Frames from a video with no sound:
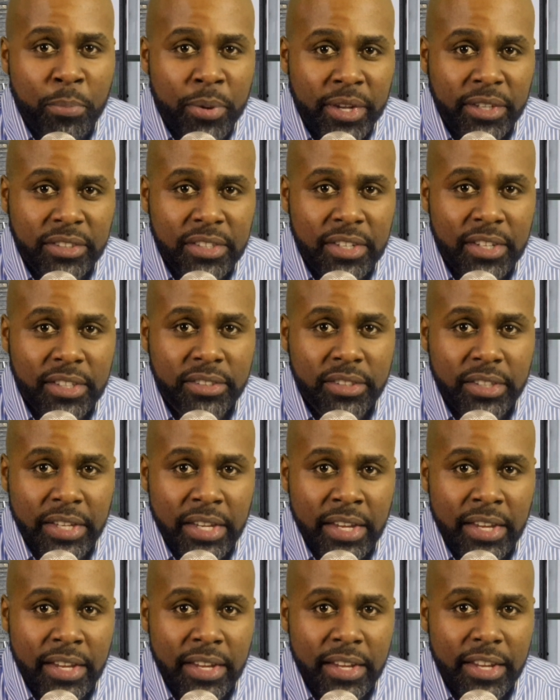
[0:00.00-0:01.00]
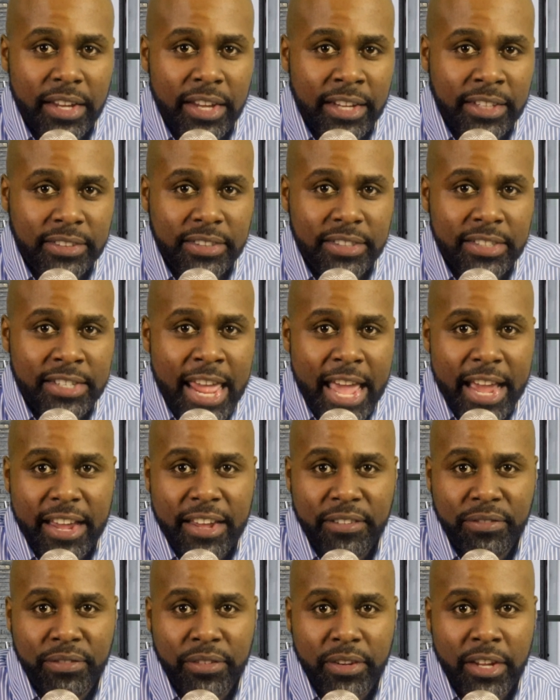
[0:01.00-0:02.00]
business is
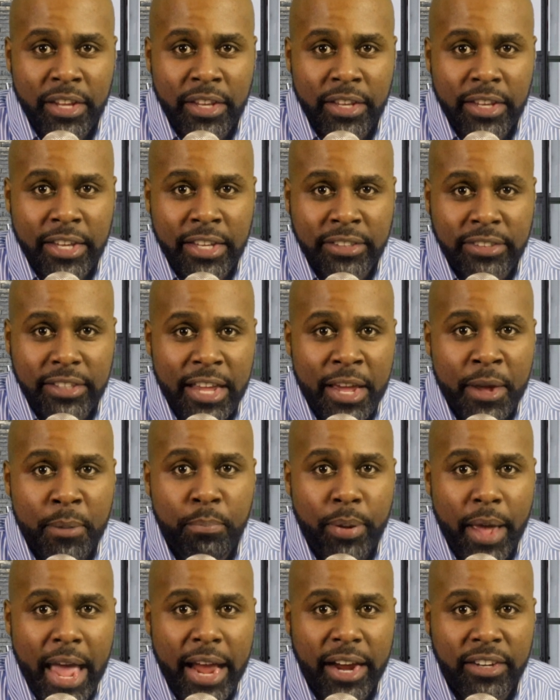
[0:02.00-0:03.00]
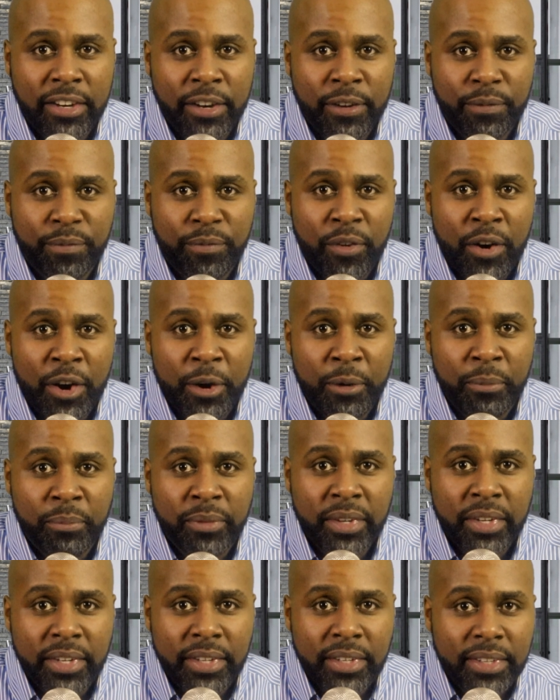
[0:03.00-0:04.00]
impacted from
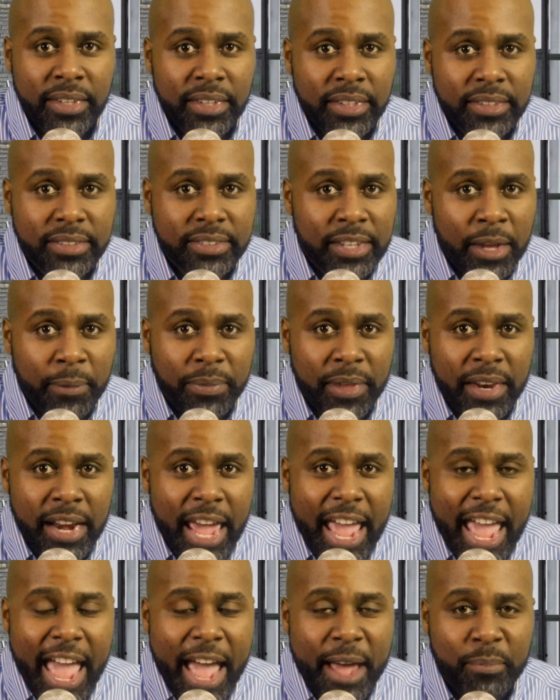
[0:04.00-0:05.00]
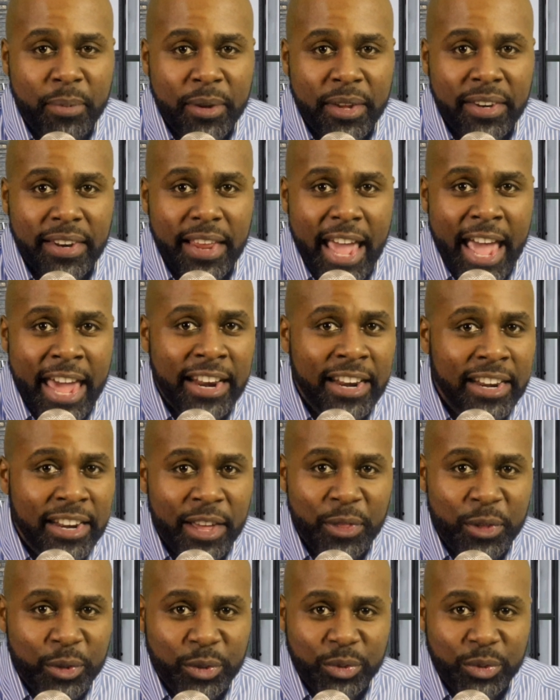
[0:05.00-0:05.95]
something that happened at another